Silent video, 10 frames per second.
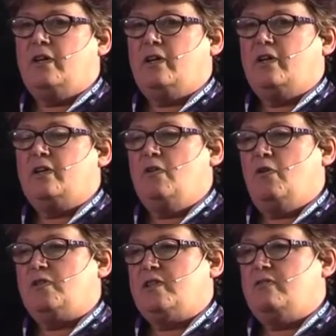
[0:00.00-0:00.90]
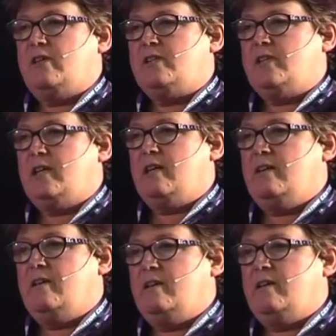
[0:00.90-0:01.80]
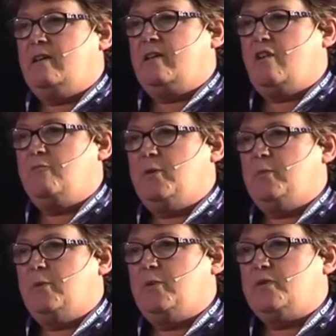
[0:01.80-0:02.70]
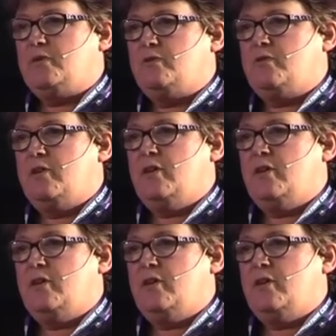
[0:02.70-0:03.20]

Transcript: uh, not investing in uh, government bonds of,